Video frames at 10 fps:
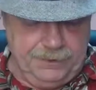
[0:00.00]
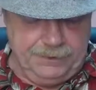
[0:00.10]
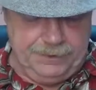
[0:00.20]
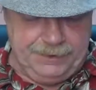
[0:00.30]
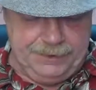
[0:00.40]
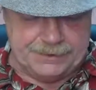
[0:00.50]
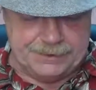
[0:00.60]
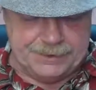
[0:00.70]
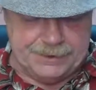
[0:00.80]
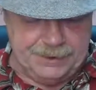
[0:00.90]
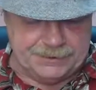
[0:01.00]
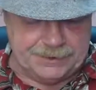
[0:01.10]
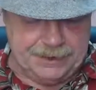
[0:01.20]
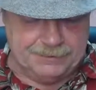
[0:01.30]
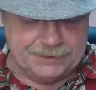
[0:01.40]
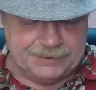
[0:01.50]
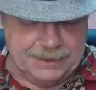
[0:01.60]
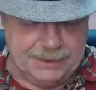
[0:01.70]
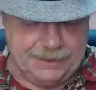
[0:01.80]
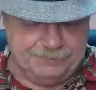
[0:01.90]
That it's just
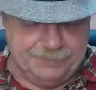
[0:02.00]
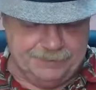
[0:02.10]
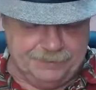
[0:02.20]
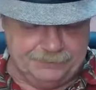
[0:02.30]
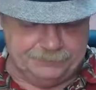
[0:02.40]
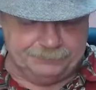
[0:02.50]
outside of